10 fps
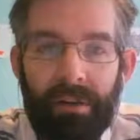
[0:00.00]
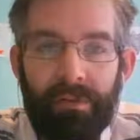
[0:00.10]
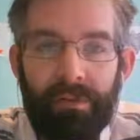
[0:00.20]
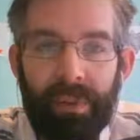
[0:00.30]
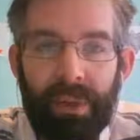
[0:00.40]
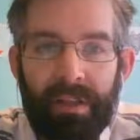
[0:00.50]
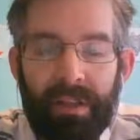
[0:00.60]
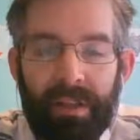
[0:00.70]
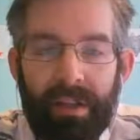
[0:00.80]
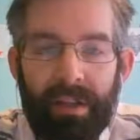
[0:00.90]
with
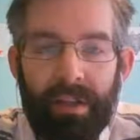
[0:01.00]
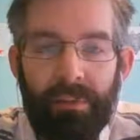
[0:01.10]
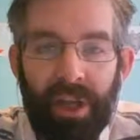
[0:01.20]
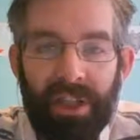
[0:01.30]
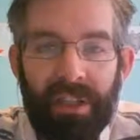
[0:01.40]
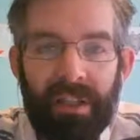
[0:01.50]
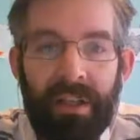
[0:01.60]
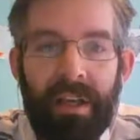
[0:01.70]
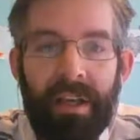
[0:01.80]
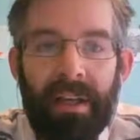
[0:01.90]

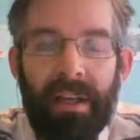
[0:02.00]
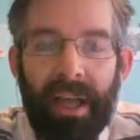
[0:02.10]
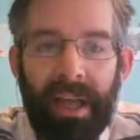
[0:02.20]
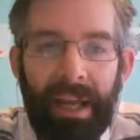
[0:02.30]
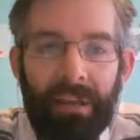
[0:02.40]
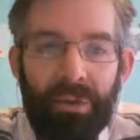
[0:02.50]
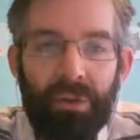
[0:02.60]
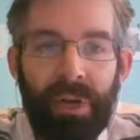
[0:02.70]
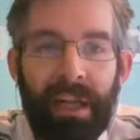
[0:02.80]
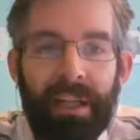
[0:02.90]
Russian and
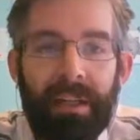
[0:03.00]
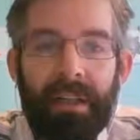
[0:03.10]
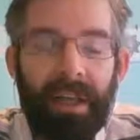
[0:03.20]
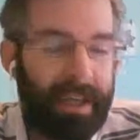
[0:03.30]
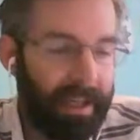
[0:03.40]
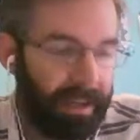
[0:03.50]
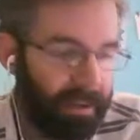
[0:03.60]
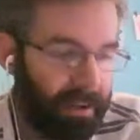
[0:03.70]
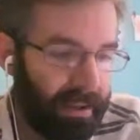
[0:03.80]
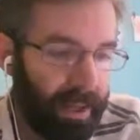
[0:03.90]
Ukrainian. And
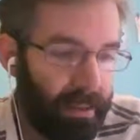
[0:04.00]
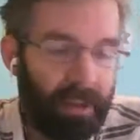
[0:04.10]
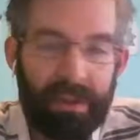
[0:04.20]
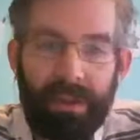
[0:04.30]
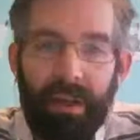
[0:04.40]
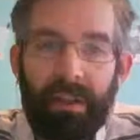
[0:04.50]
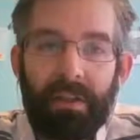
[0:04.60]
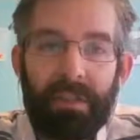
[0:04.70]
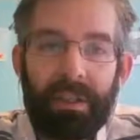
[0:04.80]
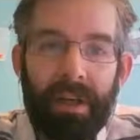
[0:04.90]
today we're going to talk a
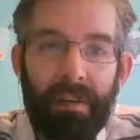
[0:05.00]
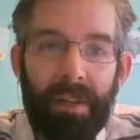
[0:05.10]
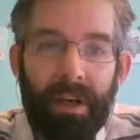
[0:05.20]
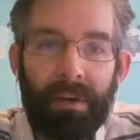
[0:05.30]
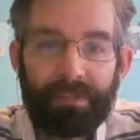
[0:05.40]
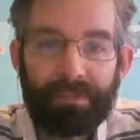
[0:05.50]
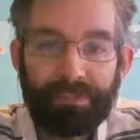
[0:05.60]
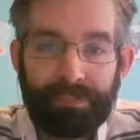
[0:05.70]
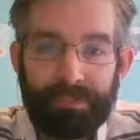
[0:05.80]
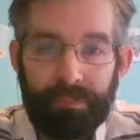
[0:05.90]
little bit about
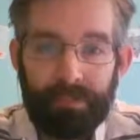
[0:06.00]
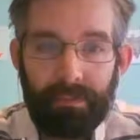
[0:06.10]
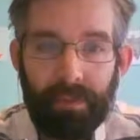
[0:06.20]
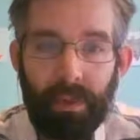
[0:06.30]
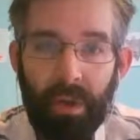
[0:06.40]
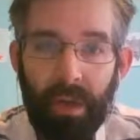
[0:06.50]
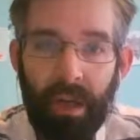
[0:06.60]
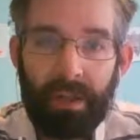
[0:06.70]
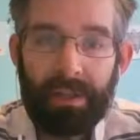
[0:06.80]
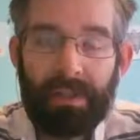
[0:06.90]

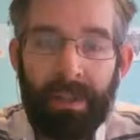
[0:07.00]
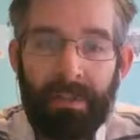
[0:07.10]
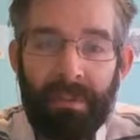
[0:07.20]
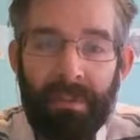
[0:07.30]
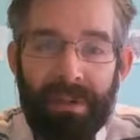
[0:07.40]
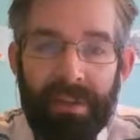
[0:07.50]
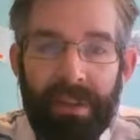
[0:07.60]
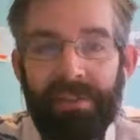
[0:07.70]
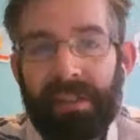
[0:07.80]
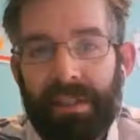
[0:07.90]
some of these
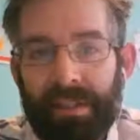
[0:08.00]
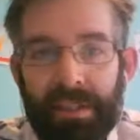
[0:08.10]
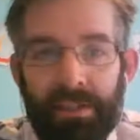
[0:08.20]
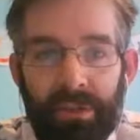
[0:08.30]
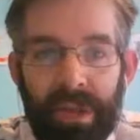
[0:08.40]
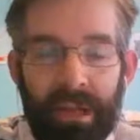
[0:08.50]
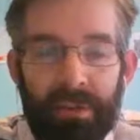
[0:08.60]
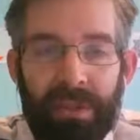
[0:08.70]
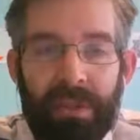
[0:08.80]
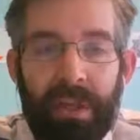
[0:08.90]
differences in the two
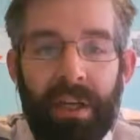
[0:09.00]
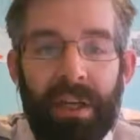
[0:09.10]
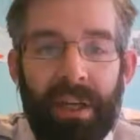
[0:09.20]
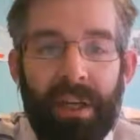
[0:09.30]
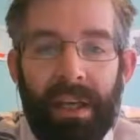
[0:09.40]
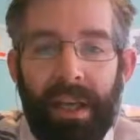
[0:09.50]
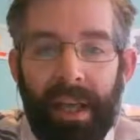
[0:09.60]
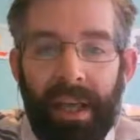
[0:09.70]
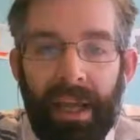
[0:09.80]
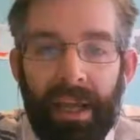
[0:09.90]
languages.
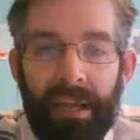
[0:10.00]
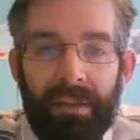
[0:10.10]
And